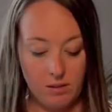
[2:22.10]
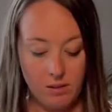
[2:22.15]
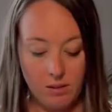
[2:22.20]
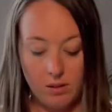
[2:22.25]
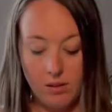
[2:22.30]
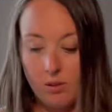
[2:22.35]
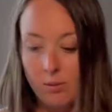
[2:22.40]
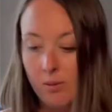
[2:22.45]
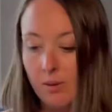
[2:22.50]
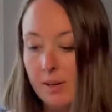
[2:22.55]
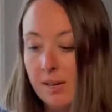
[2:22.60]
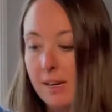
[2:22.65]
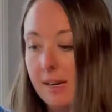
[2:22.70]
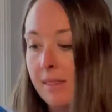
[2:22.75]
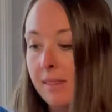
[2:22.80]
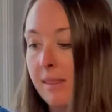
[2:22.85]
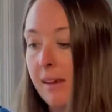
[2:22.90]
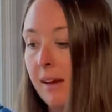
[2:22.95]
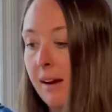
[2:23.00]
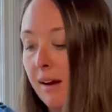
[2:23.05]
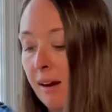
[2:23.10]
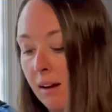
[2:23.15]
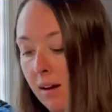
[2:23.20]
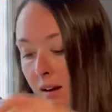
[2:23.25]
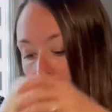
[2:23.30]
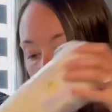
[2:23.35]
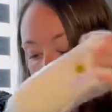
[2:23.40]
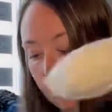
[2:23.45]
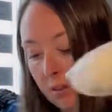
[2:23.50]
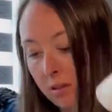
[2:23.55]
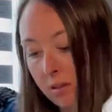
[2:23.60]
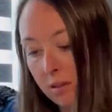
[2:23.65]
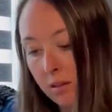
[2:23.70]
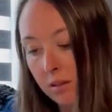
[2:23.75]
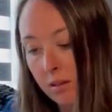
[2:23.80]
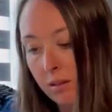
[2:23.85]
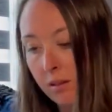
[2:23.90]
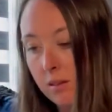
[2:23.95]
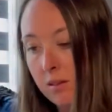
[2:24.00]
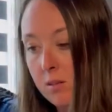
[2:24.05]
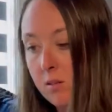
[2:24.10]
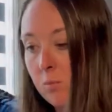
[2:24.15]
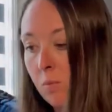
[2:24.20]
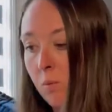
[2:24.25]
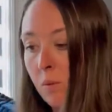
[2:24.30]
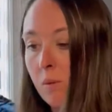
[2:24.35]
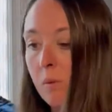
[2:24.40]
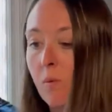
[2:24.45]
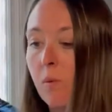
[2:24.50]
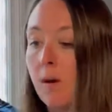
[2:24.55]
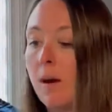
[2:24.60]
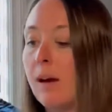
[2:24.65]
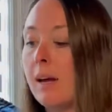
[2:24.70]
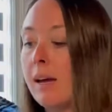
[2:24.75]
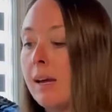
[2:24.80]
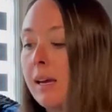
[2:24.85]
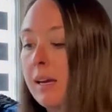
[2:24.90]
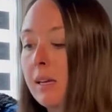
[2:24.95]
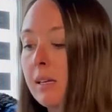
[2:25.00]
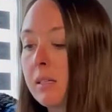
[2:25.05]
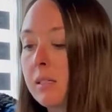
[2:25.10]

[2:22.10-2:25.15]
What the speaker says: 3 in there, this one white.